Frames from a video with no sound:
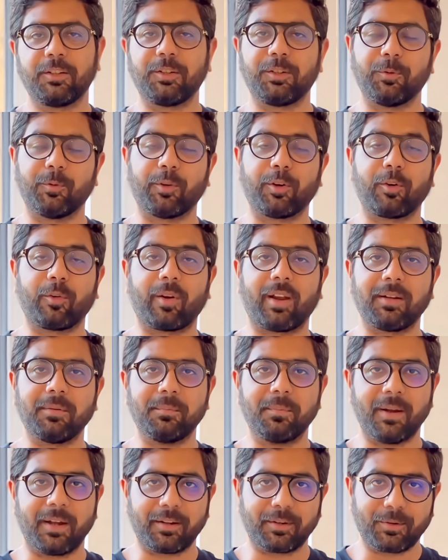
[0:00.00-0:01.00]
You want to
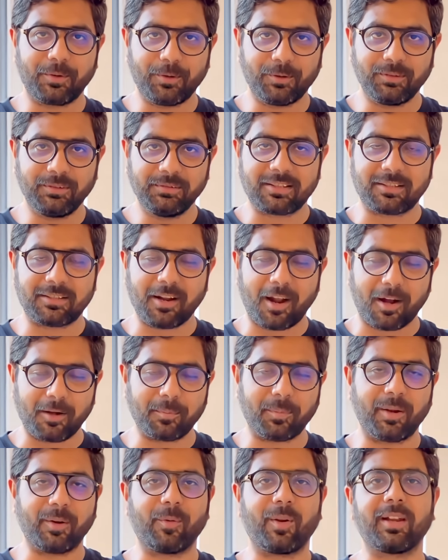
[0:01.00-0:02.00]
write better code? Start
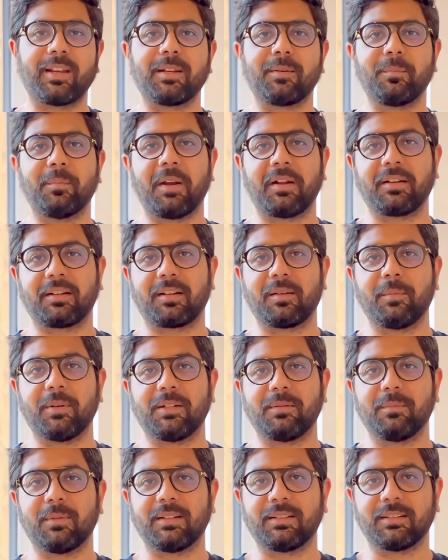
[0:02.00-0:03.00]
by writing better
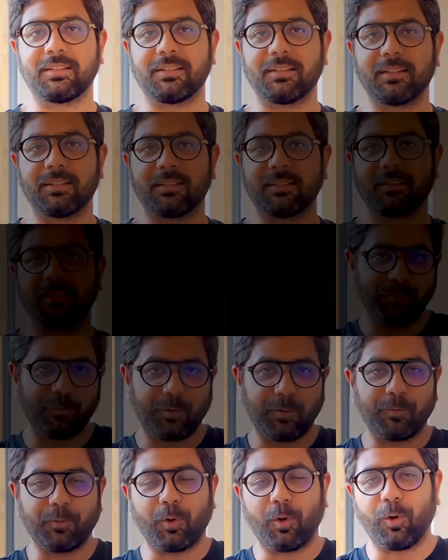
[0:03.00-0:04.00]
commit messages.
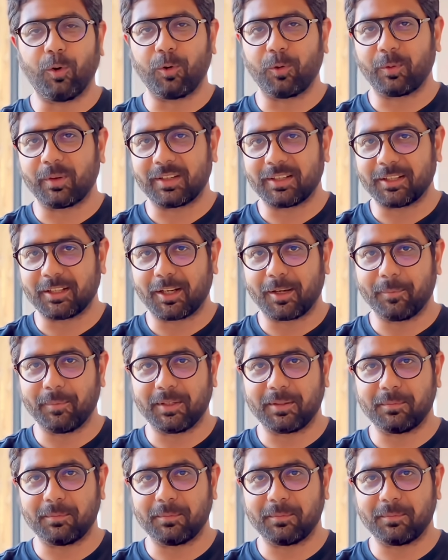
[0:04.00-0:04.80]
We've all written commit